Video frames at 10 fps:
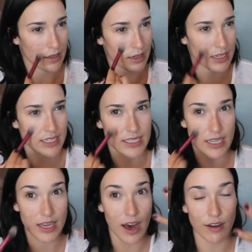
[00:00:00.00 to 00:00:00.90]
it
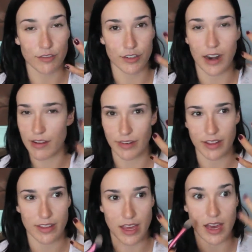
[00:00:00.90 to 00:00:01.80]
doesn't cover
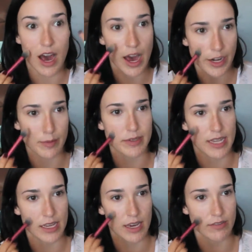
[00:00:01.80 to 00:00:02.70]
everything
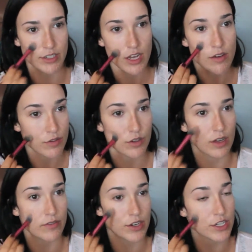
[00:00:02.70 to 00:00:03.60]
100% coverage, full
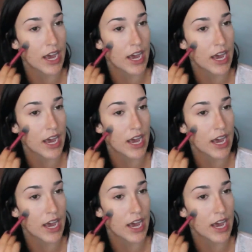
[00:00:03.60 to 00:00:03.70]
coverage.